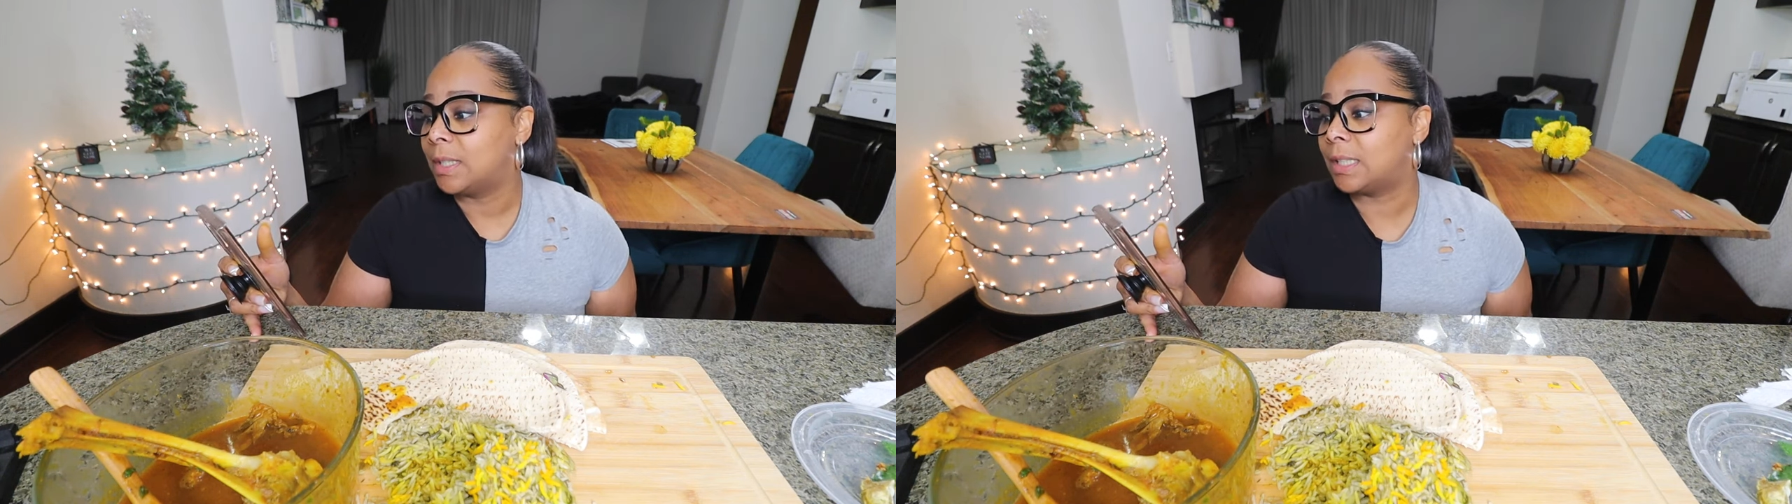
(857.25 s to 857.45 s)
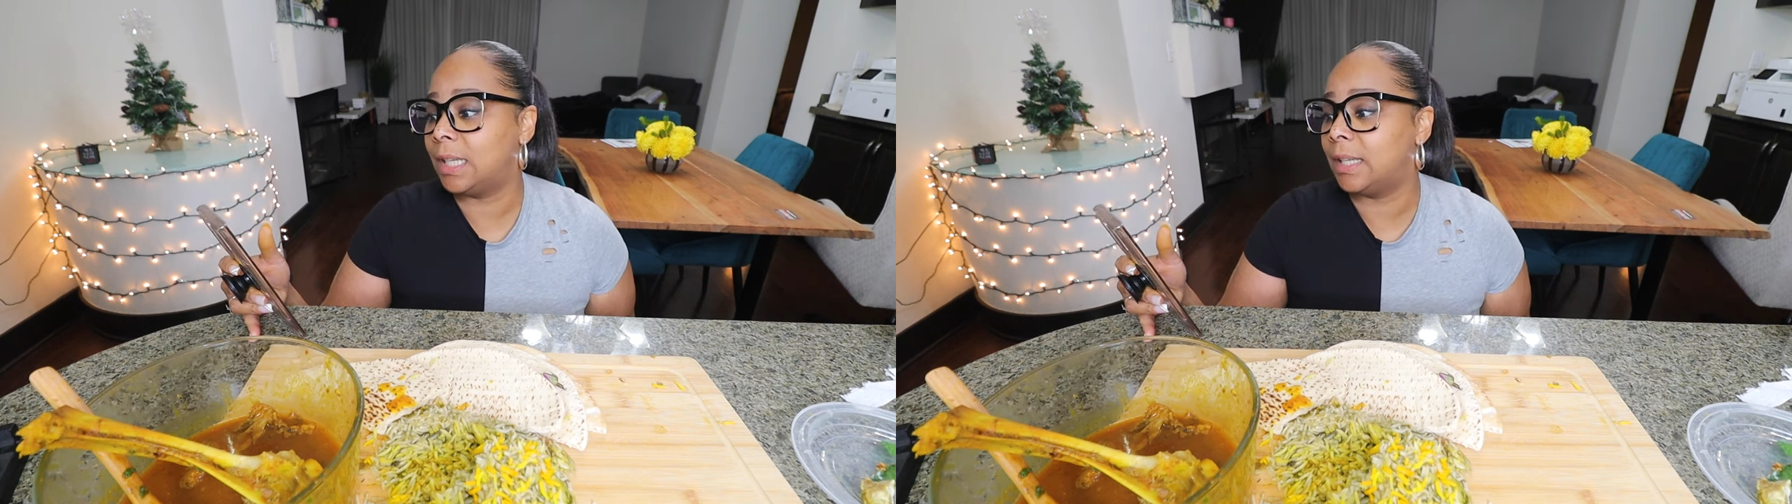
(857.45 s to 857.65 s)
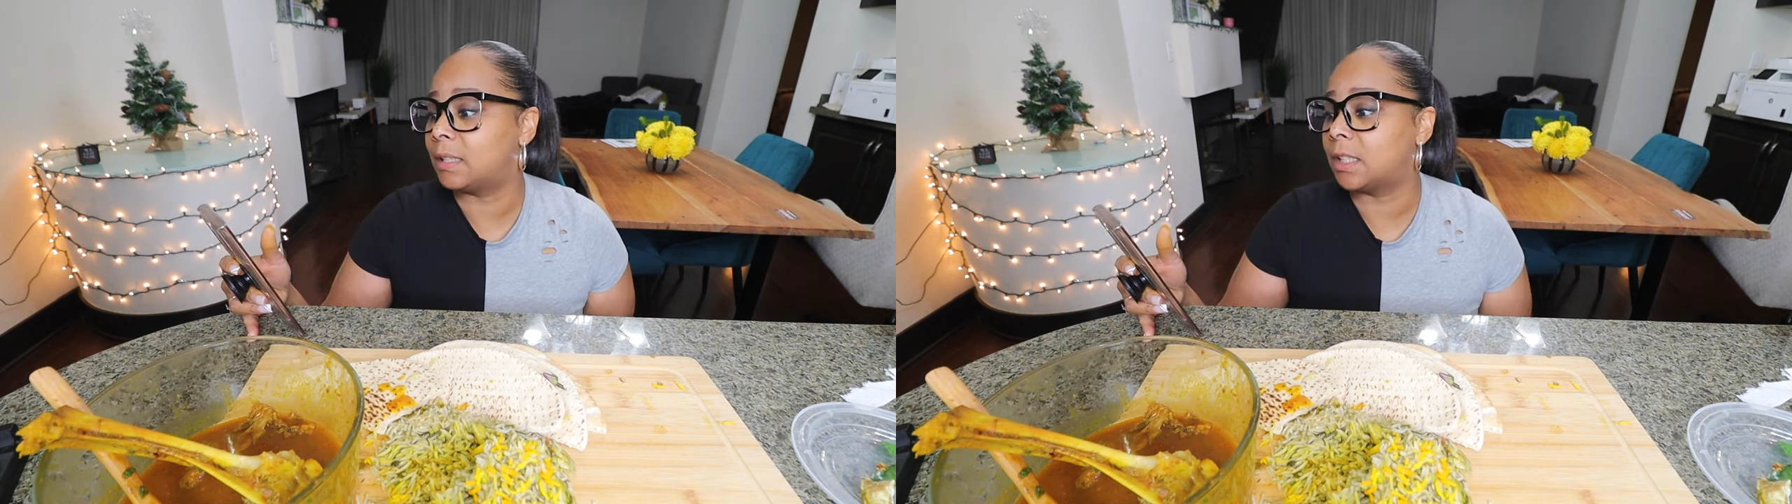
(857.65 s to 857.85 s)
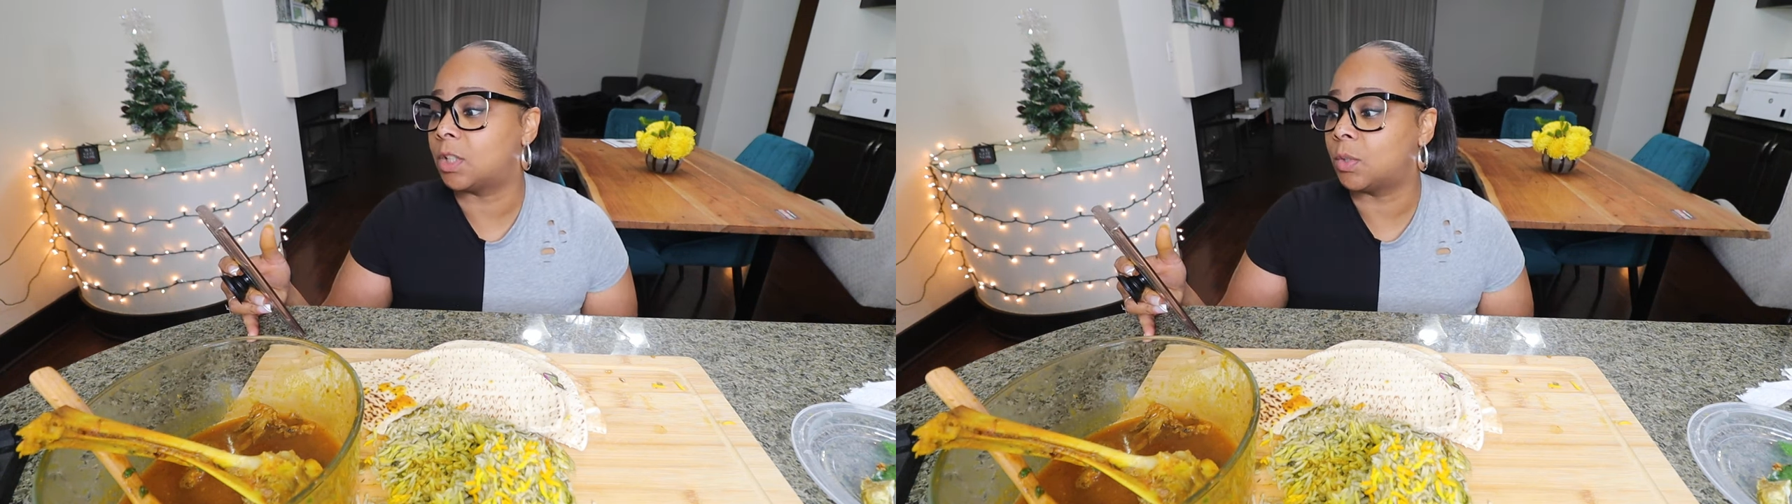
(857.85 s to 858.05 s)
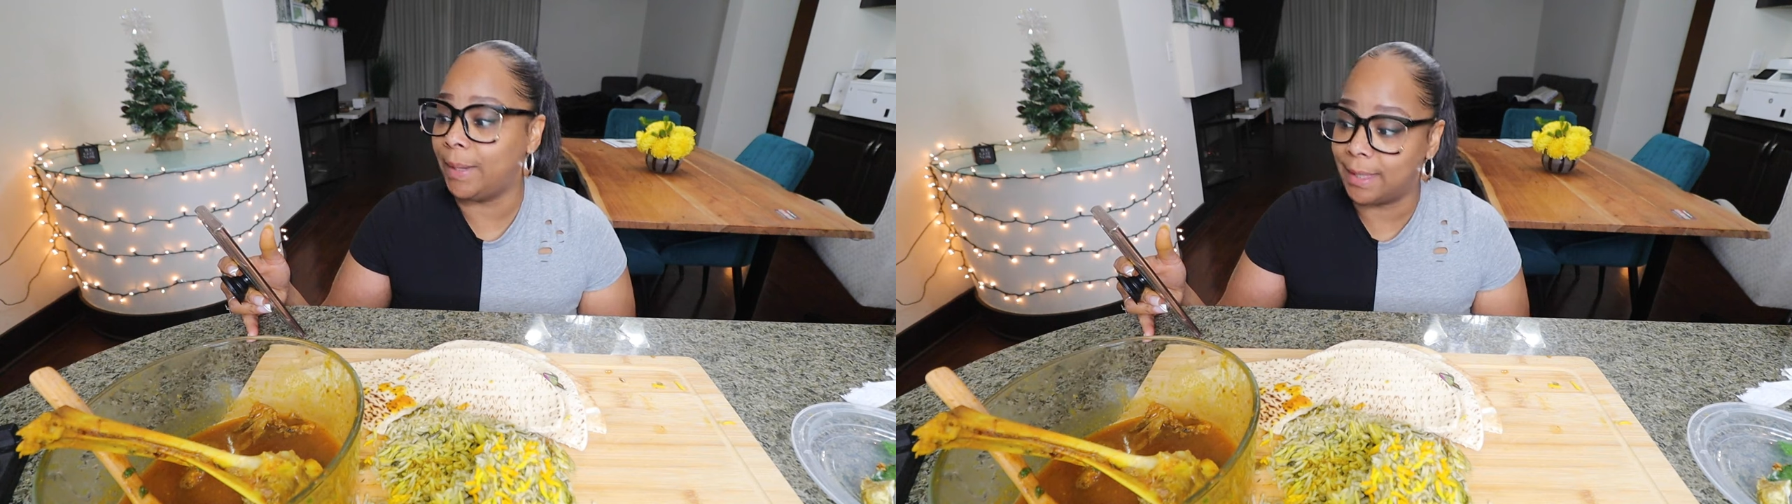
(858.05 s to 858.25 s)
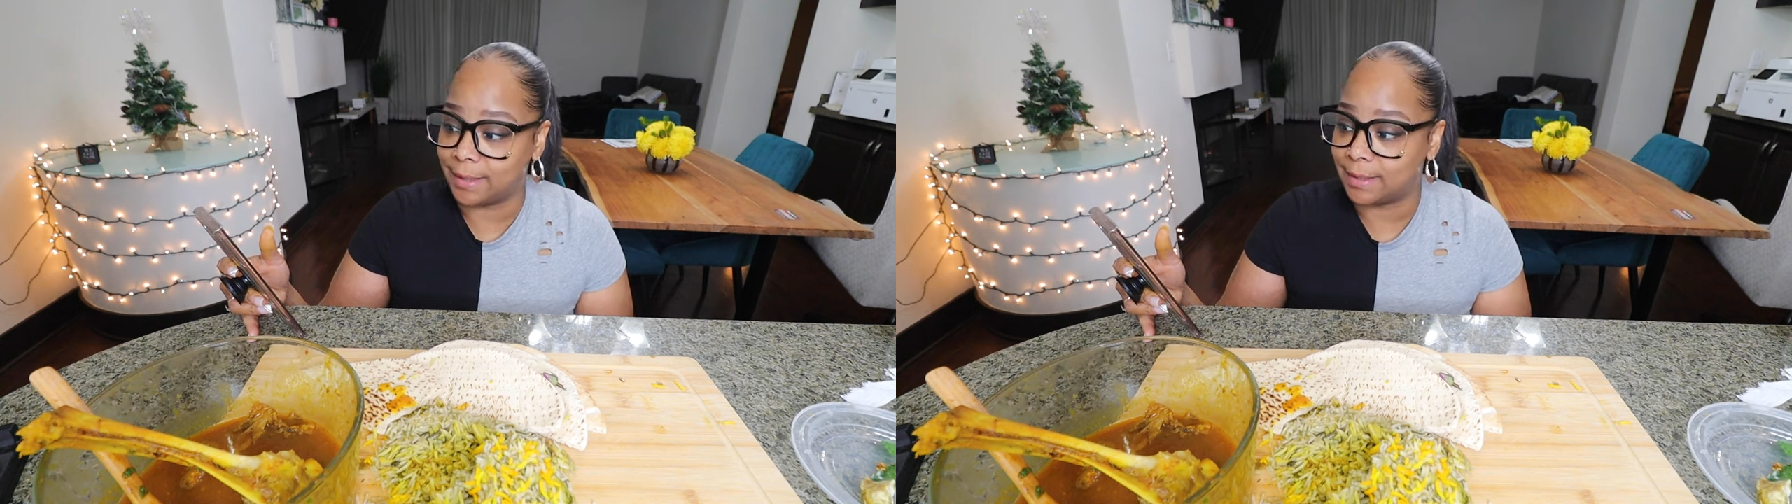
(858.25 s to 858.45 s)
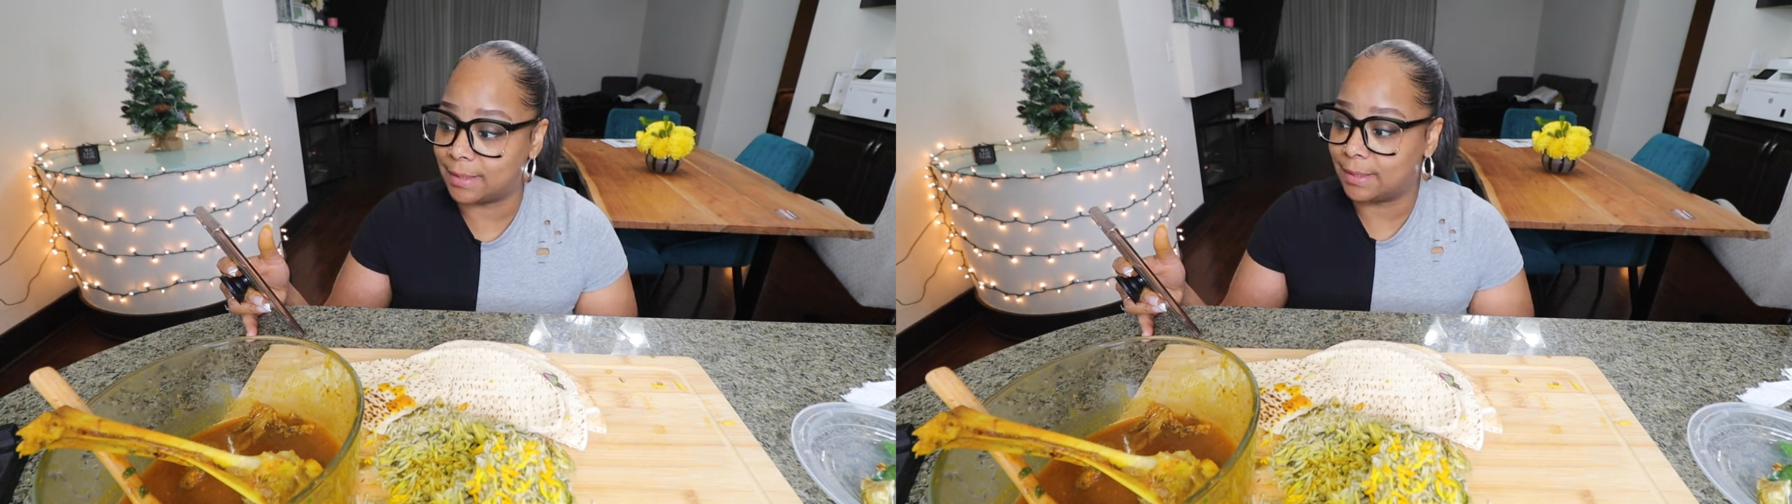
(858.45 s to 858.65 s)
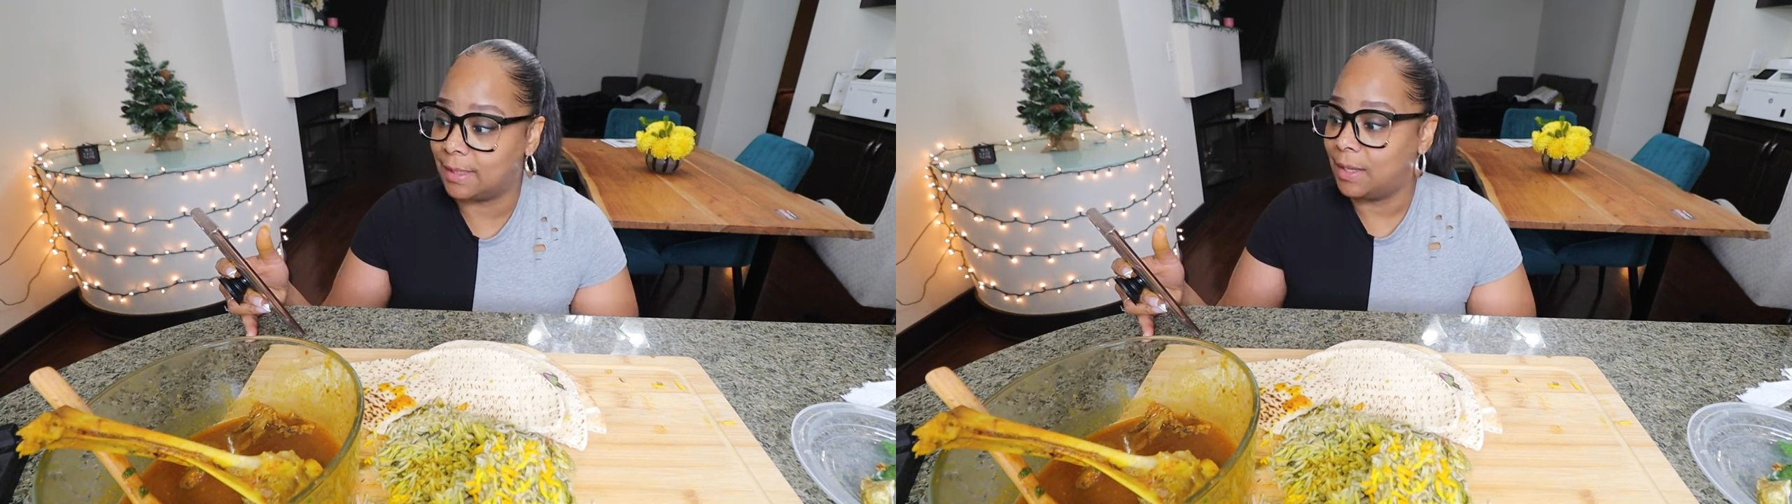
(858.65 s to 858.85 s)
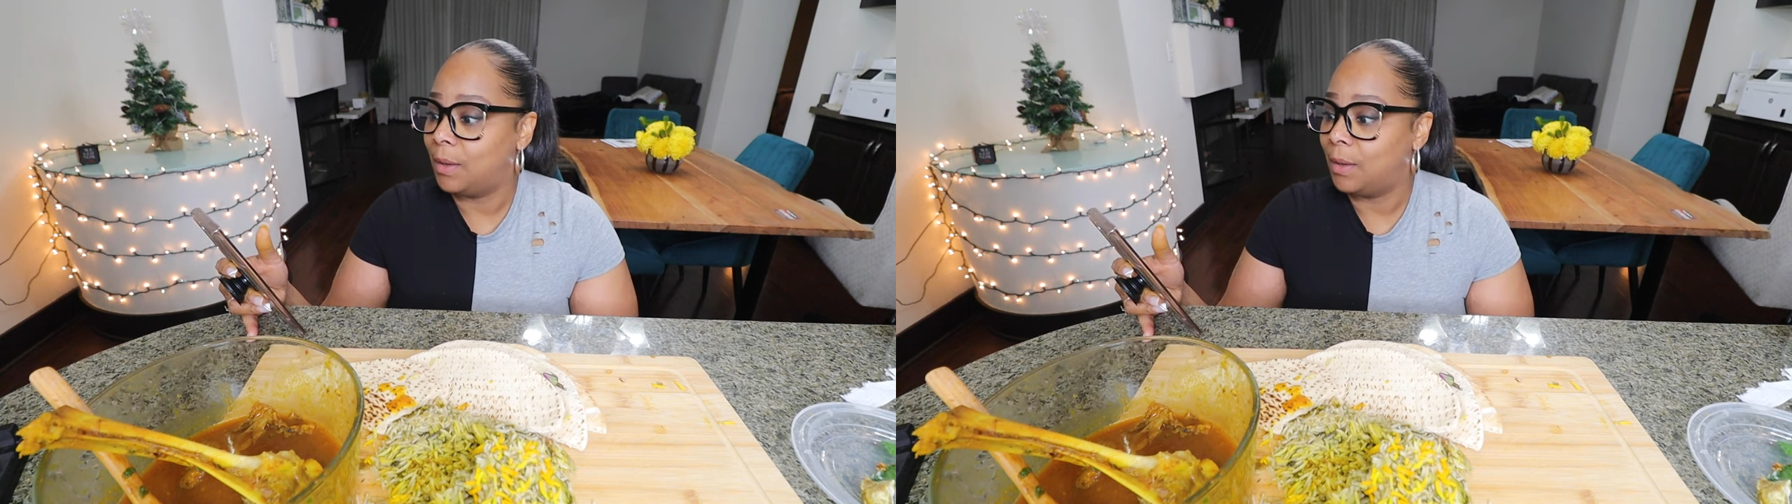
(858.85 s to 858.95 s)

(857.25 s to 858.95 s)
She is the sweetest.